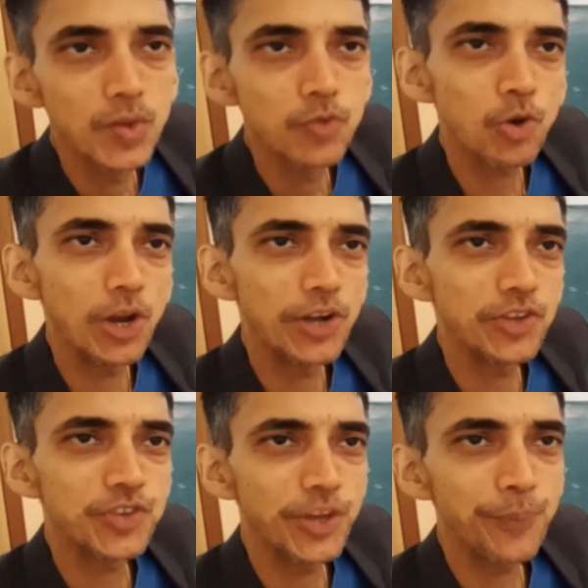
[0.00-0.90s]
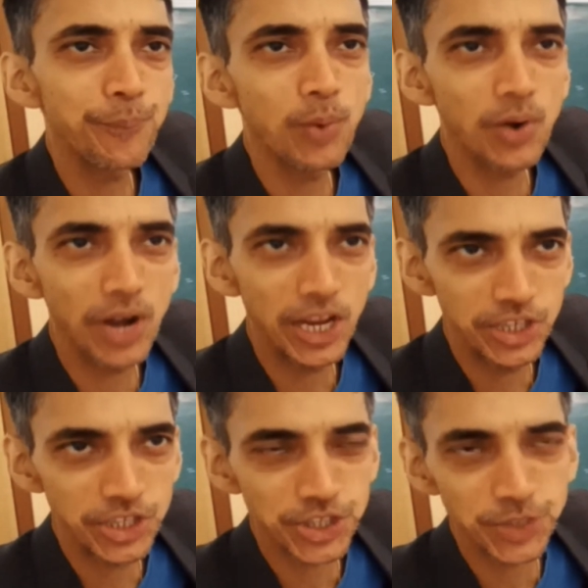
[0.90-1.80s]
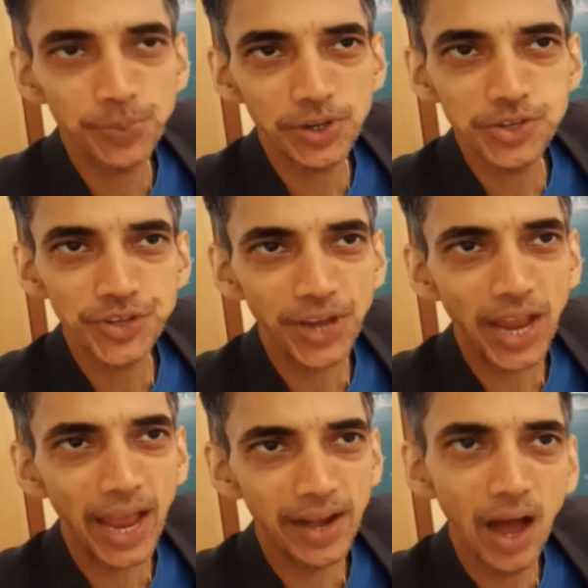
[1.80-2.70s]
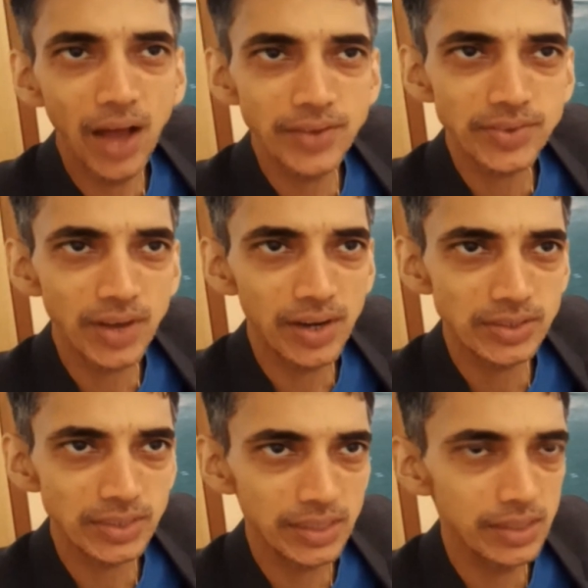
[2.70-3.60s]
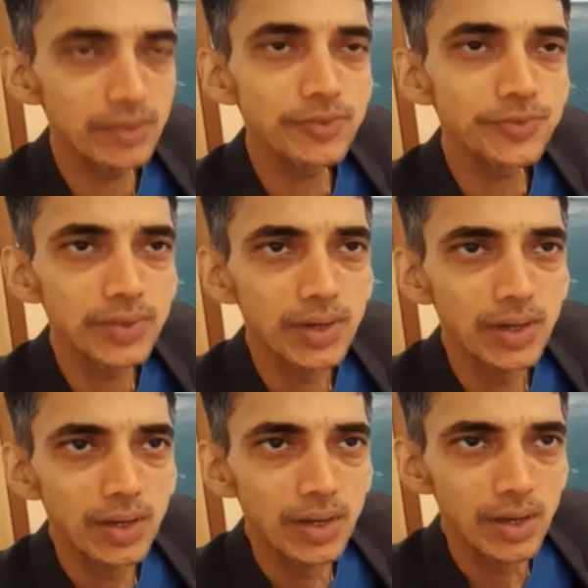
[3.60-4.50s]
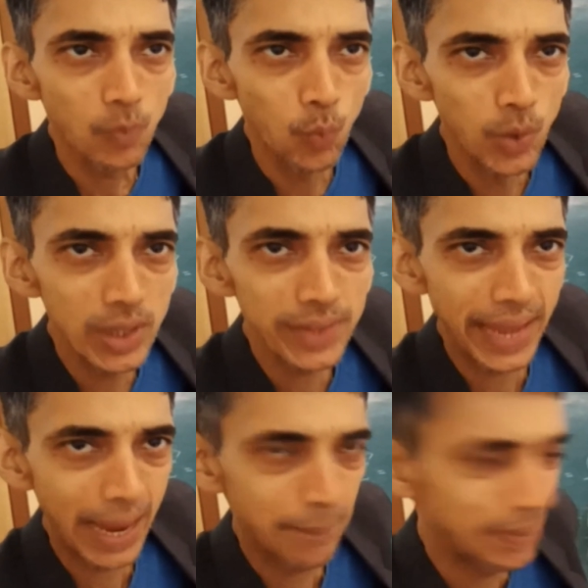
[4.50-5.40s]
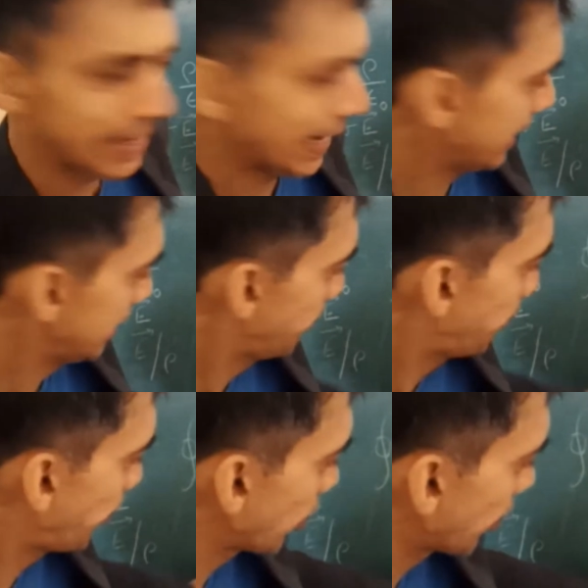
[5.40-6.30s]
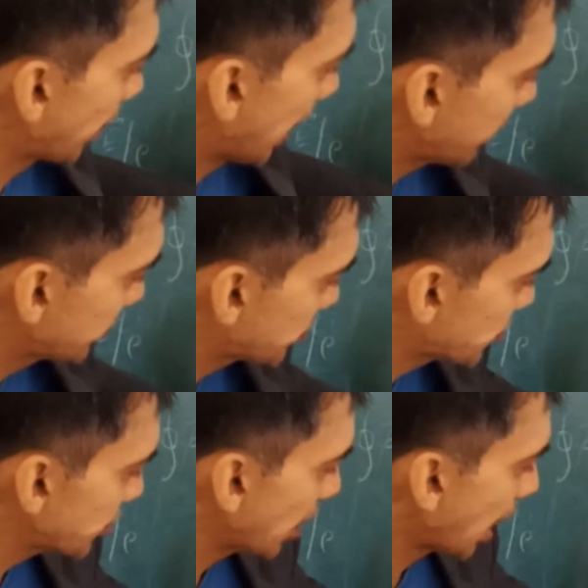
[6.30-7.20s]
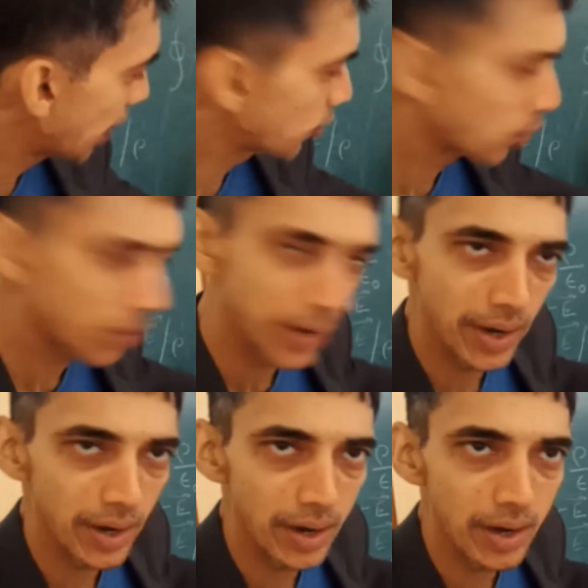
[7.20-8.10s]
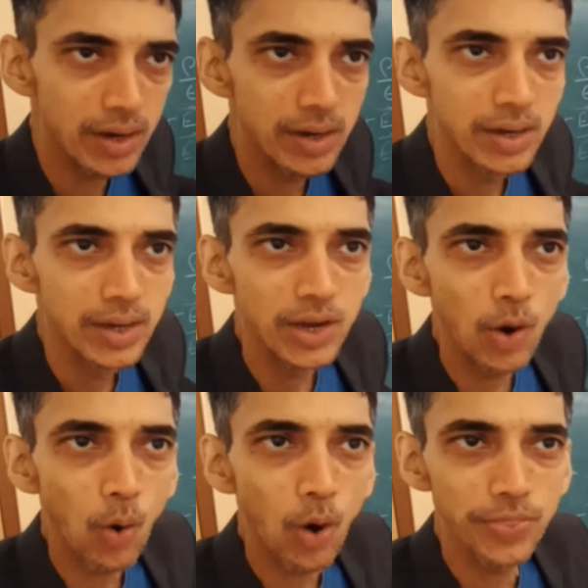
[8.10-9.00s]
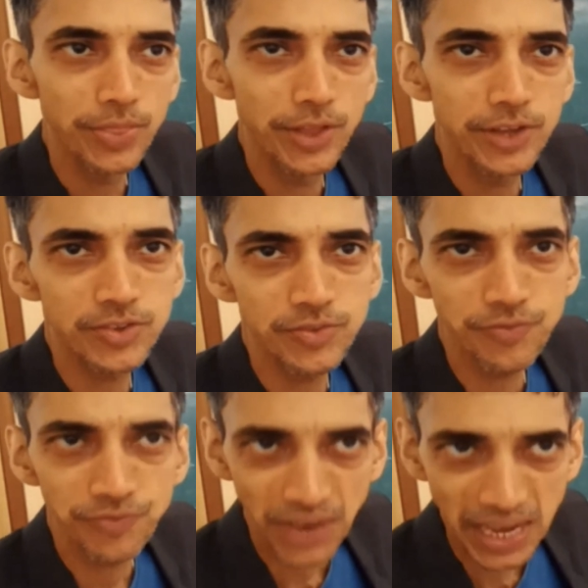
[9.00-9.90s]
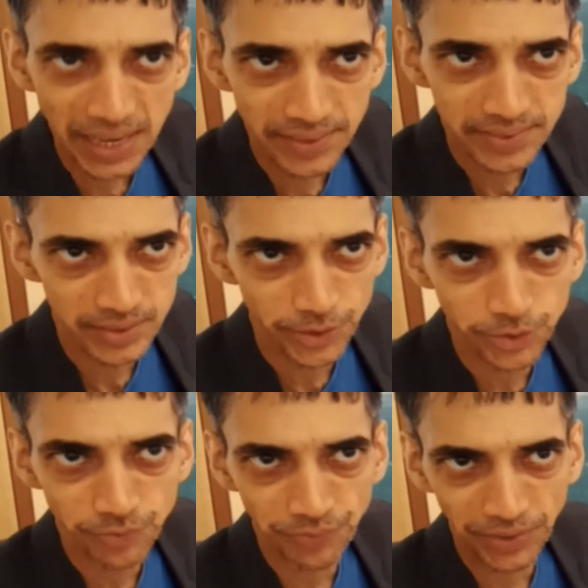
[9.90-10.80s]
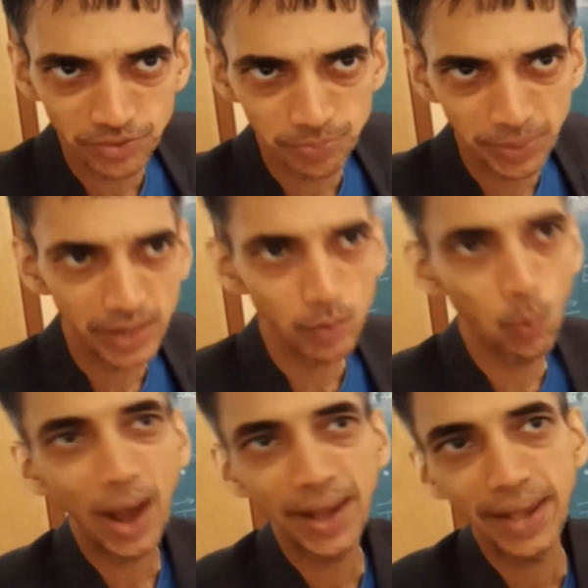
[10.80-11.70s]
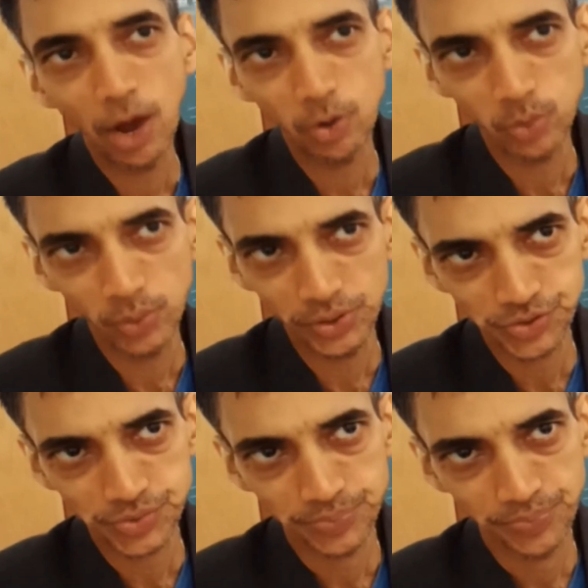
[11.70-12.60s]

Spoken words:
So let us take polarization per se and ask ourselves, will there be any polarized charge over here on this space being 1 outwards?